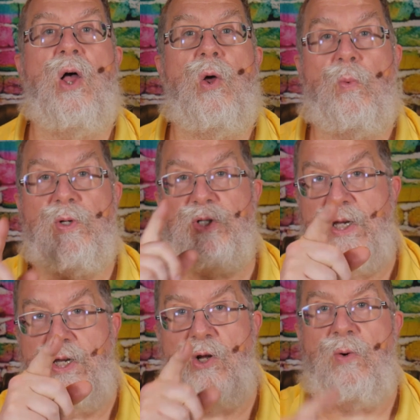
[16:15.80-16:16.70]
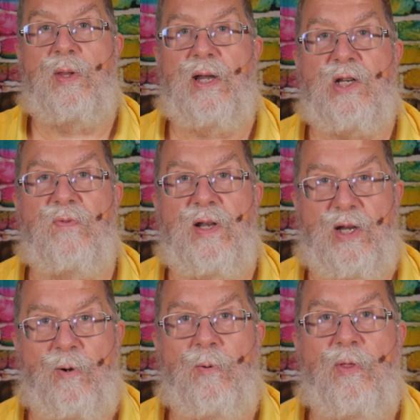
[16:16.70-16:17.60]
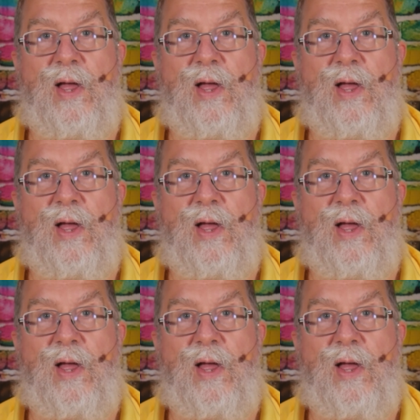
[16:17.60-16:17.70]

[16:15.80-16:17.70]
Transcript: We'll see you in the next video.